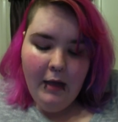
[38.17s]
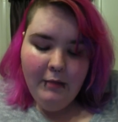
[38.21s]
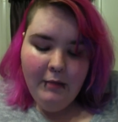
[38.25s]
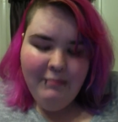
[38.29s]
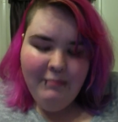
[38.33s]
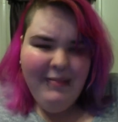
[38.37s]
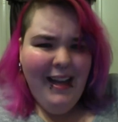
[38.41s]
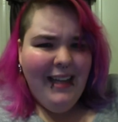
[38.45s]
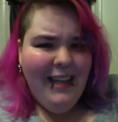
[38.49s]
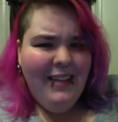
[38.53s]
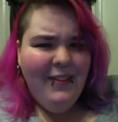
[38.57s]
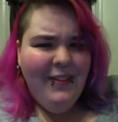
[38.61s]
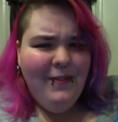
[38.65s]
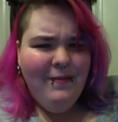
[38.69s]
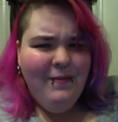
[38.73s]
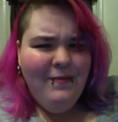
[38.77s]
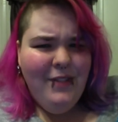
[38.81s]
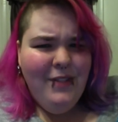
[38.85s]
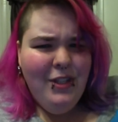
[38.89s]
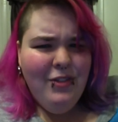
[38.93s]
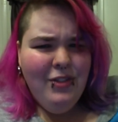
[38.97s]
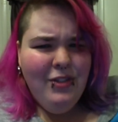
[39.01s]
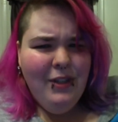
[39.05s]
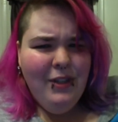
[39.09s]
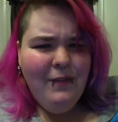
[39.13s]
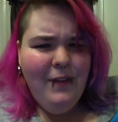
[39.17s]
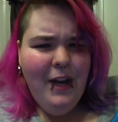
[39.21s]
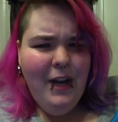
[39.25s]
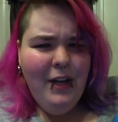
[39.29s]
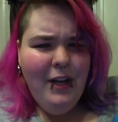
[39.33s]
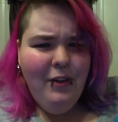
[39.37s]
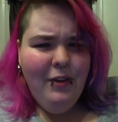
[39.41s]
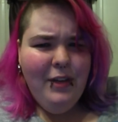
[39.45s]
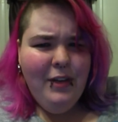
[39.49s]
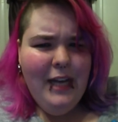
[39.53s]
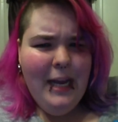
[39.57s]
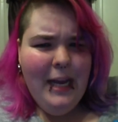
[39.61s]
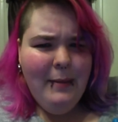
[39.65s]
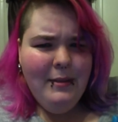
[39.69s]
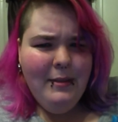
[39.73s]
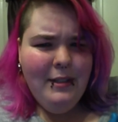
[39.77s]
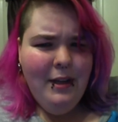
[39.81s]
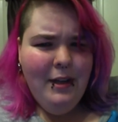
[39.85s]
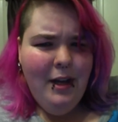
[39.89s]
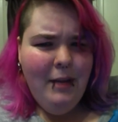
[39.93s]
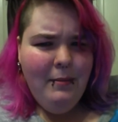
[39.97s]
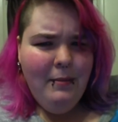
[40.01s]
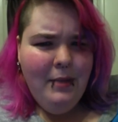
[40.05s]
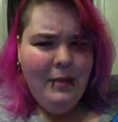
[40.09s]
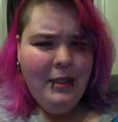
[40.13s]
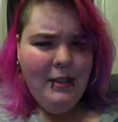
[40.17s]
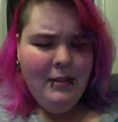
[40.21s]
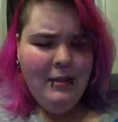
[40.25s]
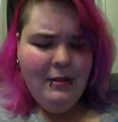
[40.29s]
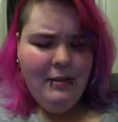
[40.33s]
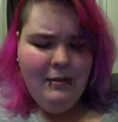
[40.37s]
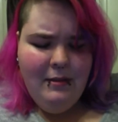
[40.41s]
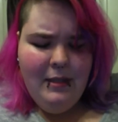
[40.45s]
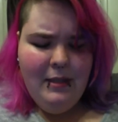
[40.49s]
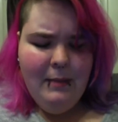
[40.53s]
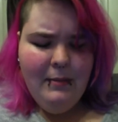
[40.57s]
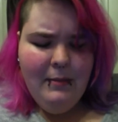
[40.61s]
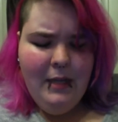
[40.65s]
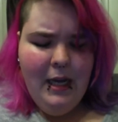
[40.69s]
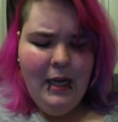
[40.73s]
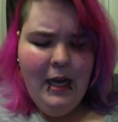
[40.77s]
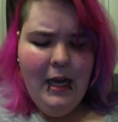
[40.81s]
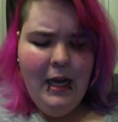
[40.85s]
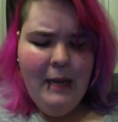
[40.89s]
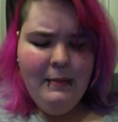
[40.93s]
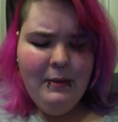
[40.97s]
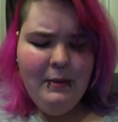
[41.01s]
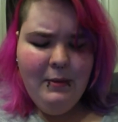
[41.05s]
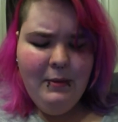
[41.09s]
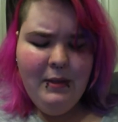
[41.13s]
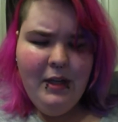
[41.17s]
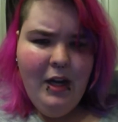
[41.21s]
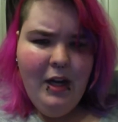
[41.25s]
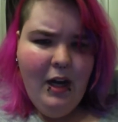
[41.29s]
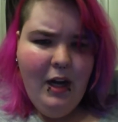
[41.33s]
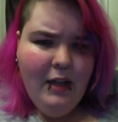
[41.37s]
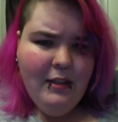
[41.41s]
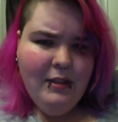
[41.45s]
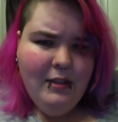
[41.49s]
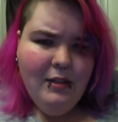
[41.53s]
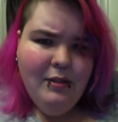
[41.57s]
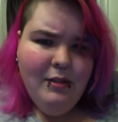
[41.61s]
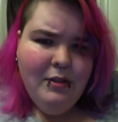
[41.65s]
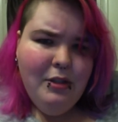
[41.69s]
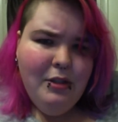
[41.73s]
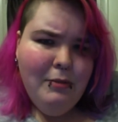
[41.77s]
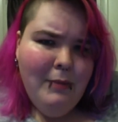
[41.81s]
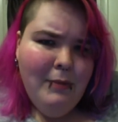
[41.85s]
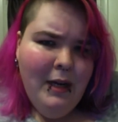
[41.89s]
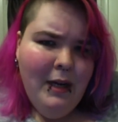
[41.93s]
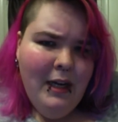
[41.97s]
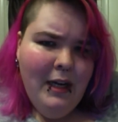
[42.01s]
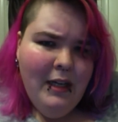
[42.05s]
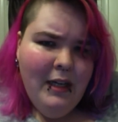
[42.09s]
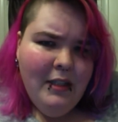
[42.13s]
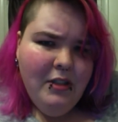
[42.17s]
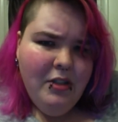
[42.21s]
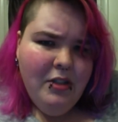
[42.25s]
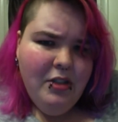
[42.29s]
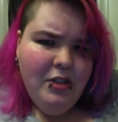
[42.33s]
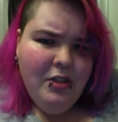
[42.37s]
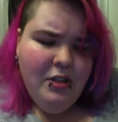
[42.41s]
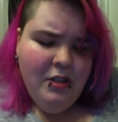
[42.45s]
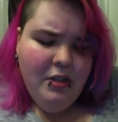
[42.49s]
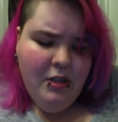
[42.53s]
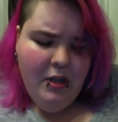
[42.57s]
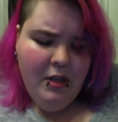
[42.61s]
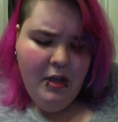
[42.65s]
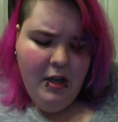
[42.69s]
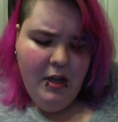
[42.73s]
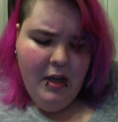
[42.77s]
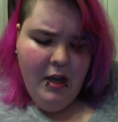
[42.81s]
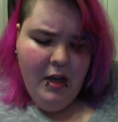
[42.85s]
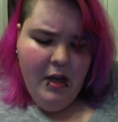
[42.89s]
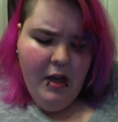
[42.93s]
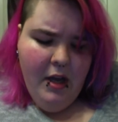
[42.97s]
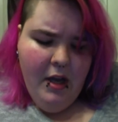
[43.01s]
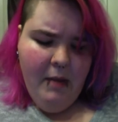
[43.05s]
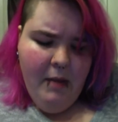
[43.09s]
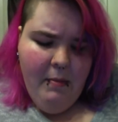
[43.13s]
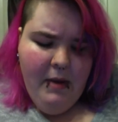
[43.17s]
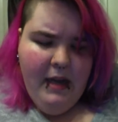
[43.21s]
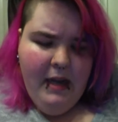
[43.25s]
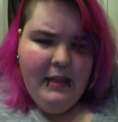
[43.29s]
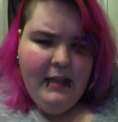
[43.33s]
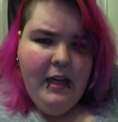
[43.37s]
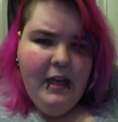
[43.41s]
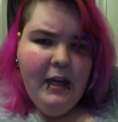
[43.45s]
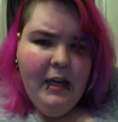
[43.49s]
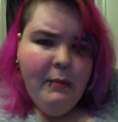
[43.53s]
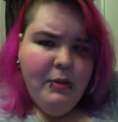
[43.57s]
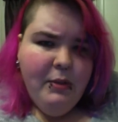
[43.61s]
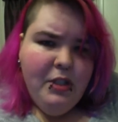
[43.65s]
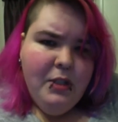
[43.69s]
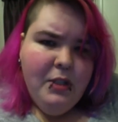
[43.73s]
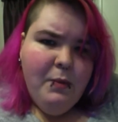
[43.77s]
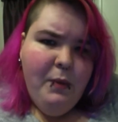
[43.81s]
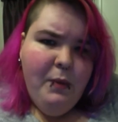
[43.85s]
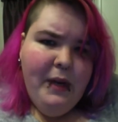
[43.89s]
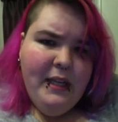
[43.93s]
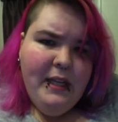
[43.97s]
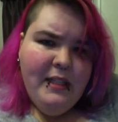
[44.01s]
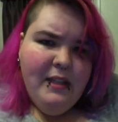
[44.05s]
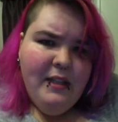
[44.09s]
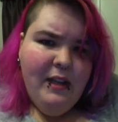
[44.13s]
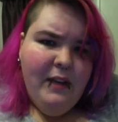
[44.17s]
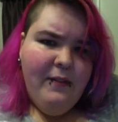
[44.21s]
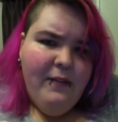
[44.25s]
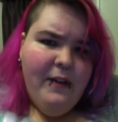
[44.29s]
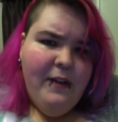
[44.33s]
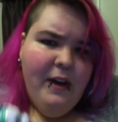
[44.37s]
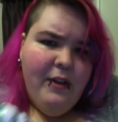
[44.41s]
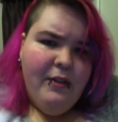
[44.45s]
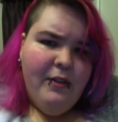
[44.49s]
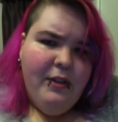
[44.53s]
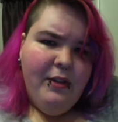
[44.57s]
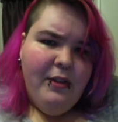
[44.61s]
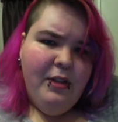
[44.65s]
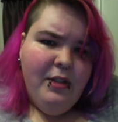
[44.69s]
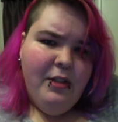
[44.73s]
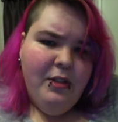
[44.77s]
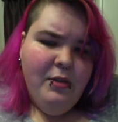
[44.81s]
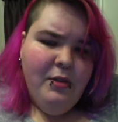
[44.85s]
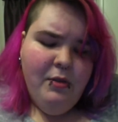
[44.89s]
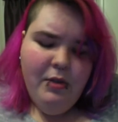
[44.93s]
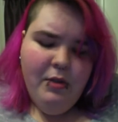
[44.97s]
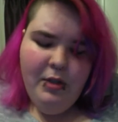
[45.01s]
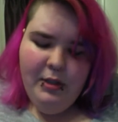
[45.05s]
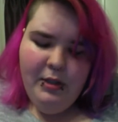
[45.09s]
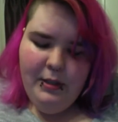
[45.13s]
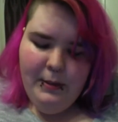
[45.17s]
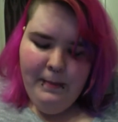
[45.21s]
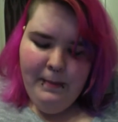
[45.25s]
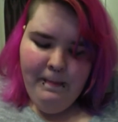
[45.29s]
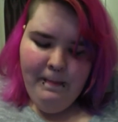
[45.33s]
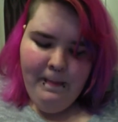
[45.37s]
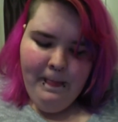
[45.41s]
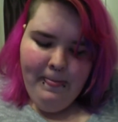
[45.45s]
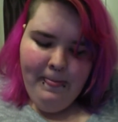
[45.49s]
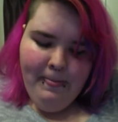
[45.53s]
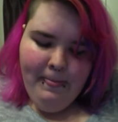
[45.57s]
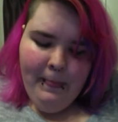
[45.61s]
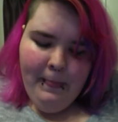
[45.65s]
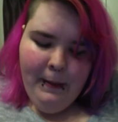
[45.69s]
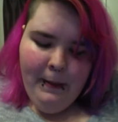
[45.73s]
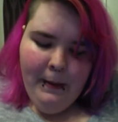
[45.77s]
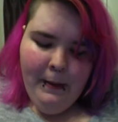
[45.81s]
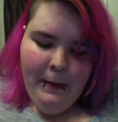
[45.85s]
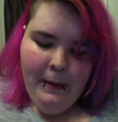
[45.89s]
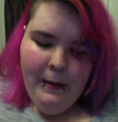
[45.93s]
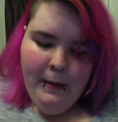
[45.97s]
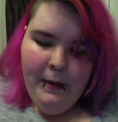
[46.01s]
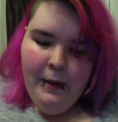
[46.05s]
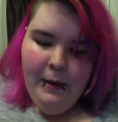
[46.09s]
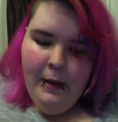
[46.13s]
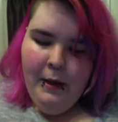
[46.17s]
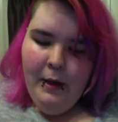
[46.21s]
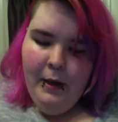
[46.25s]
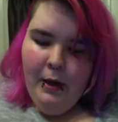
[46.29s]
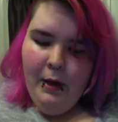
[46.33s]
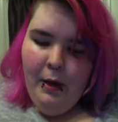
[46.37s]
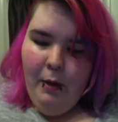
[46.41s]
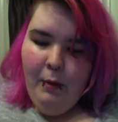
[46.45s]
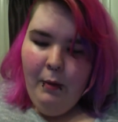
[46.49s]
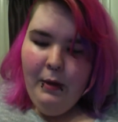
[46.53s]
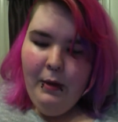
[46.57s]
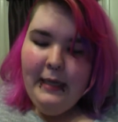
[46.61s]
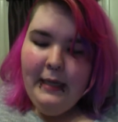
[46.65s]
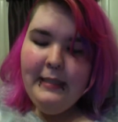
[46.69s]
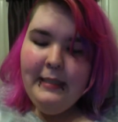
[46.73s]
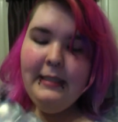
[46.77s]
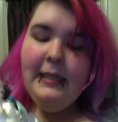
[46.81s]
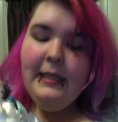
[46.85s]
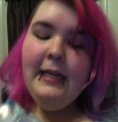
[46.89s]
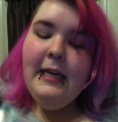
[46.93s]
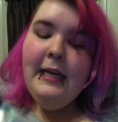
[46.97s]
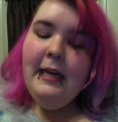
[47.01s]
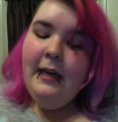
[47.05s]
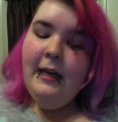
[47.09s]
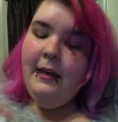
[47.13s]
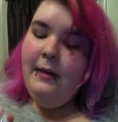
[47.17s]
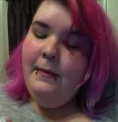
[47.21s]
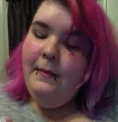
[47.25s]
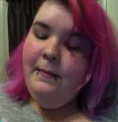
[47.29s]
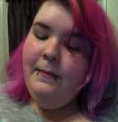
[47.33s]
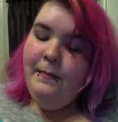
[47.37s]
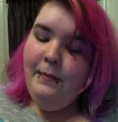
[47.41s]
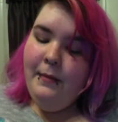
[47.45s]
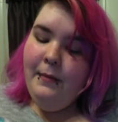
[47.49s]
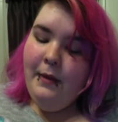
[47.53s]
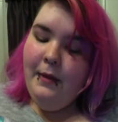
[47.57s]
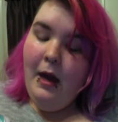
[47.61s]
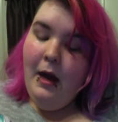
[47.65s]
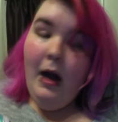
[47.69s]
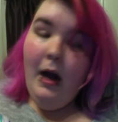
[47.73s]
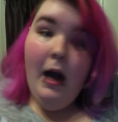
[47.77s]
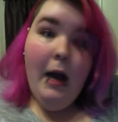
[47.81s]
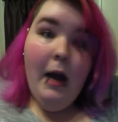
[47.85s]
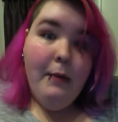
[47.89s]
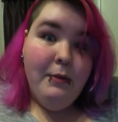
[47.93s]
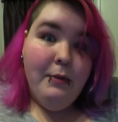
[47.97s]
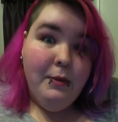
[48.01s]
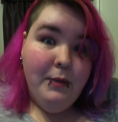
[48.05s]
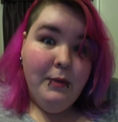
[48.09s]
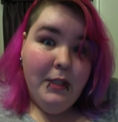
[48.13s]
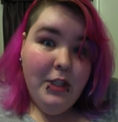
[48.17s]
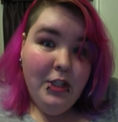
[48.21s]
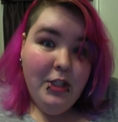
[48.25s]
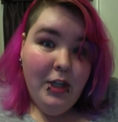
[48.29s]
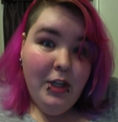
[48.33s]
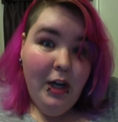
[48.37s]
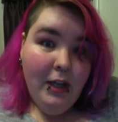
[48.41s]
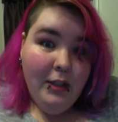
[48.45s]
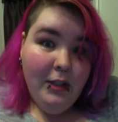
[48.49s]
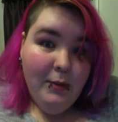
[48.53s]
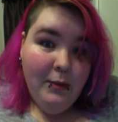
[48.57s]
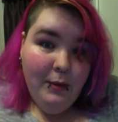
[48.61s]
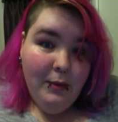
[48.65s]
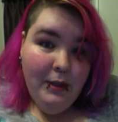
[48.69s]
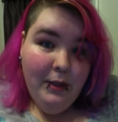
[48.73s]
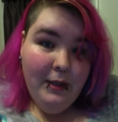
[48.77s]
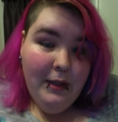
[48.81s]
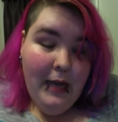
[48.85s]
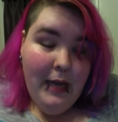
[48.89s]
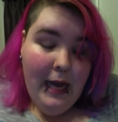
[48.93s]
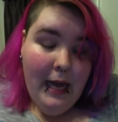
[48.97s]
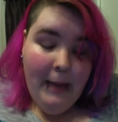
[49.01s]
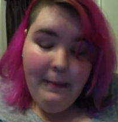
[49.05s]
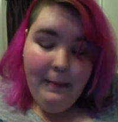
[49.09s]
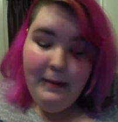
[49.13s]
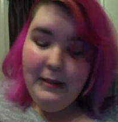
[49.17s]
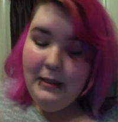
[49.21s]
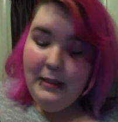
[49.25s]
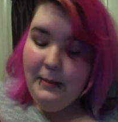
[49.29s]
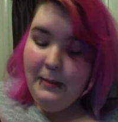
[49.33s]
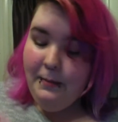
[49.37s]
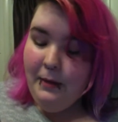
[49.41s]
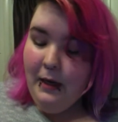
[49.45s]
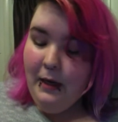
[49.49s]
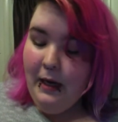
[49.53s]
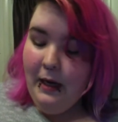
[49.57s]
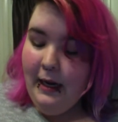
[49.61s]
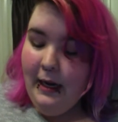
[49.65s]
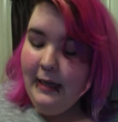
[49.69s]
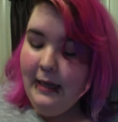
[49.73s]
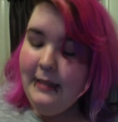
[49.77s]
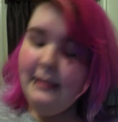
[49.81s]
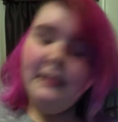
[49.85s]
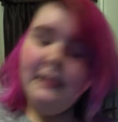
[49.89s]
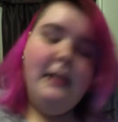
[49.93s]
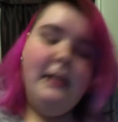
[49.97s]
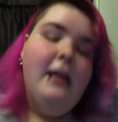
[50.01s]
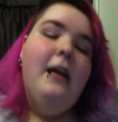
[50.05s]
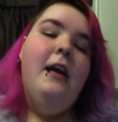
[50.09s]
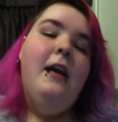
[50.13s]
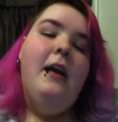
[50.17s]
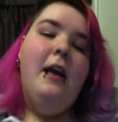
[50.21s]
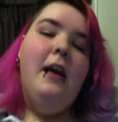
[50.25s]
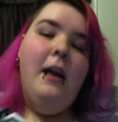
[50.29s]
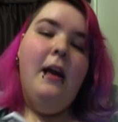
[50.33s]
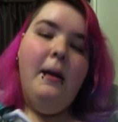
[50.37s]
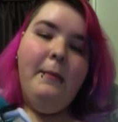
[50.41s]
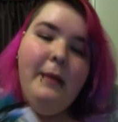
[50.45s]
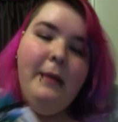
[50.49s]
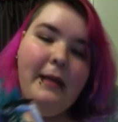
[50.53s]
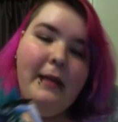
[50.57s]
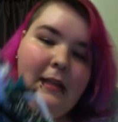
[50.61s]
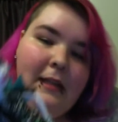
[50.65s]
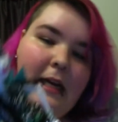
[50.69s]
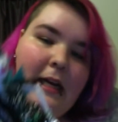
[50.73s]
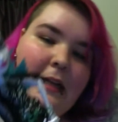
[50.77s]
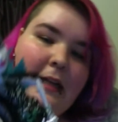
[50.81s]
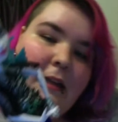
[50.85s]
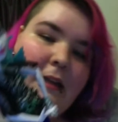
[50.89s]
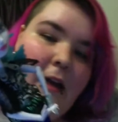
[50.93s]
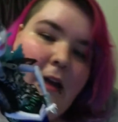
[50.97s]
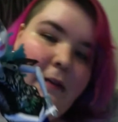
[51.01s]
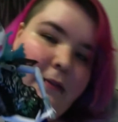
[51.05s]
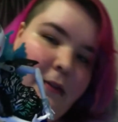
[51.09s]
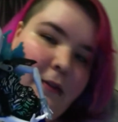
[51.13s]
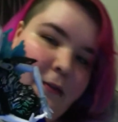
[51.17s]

I could usually find her on Amazon, but sometimes it would cost a little too much, but I thought I would just wait till I found her at the stores. When I did, I was really shocked and really happy and surprised because I love the